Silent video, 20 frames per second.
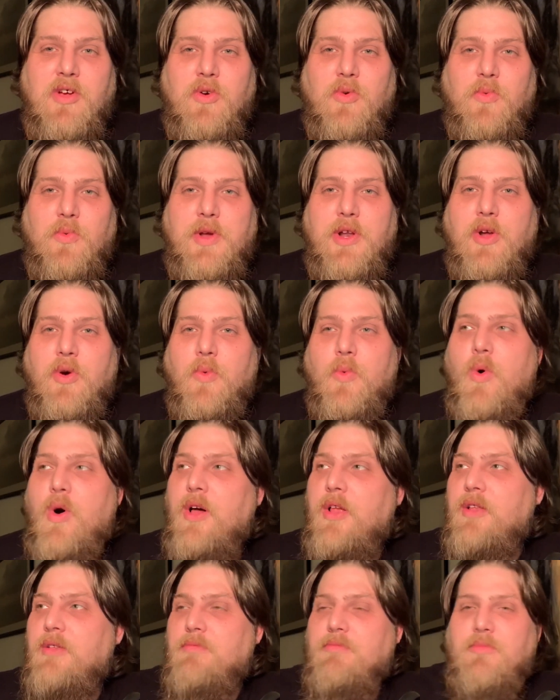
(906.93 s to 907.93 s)
we don't
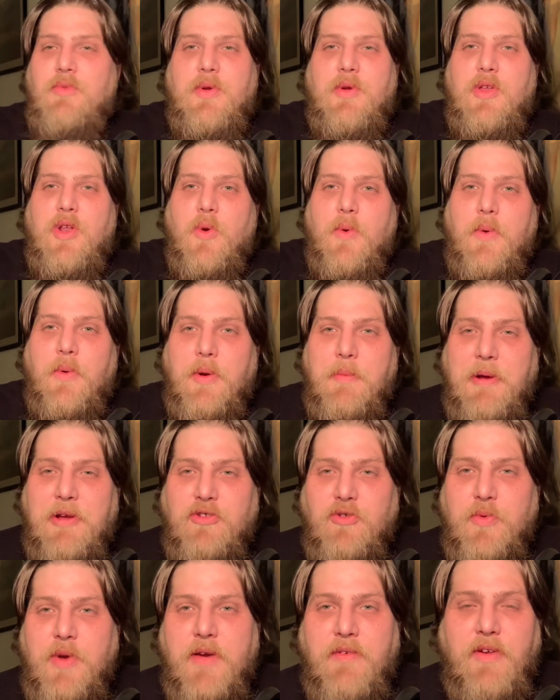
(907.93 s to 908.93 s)
want you know we want to make
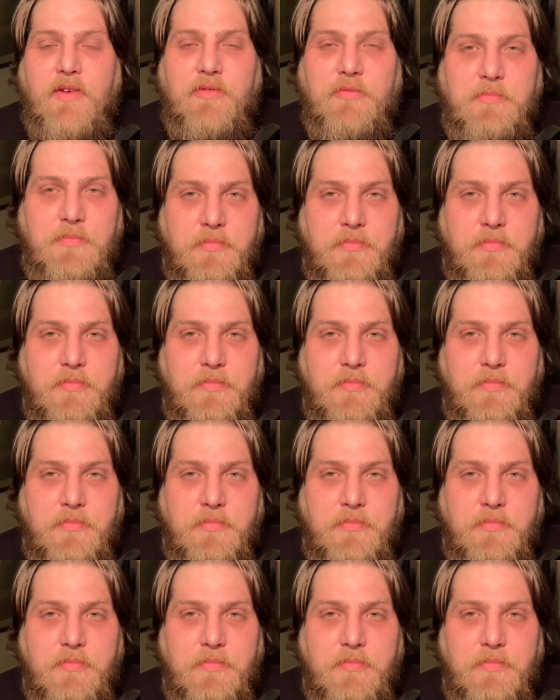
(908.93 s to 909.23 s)
sure we have enough